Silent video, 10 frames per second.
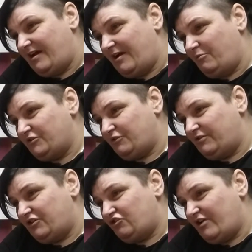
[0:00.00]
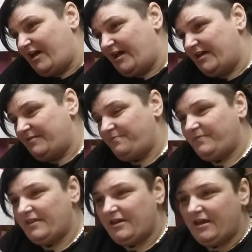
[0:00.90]
I was going to try
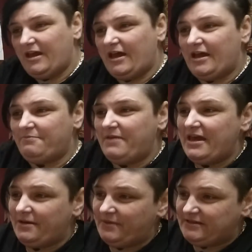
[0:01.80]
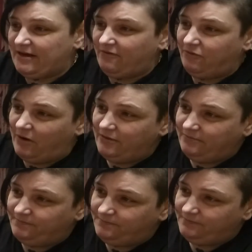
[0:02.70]
and make myself one,
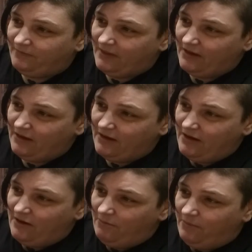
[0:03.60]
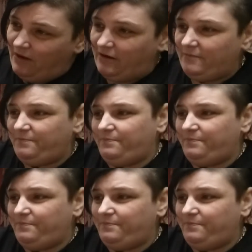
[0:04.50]
but